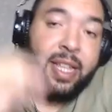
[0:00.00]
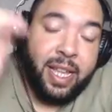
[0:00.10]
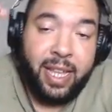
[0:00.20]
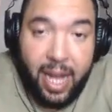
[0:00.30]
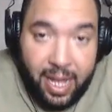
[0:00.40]

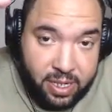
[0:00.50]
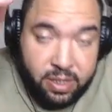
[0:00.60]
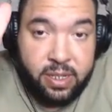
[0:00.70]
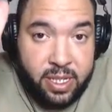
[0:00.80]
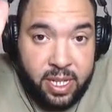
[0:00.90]
And guys,
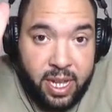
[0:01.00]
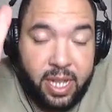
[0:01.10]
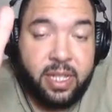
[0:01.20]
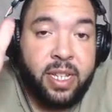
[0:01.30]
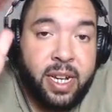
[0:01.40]

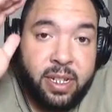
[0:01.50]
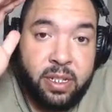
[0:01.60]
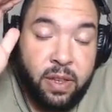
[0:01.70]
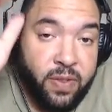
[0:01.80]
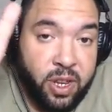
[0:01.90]
understand that
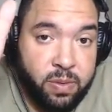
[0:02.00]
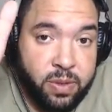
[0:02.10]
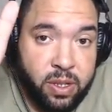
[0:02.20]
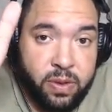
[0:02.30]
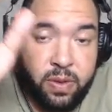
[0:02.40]
this video
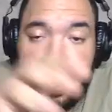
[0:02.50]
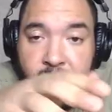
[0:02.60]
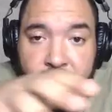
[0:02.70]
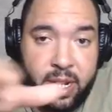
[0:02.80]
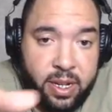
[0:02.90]
was long
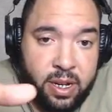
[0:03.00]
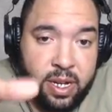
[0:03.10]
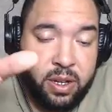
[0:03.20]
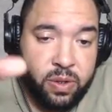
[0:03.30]
and I gotta cut it.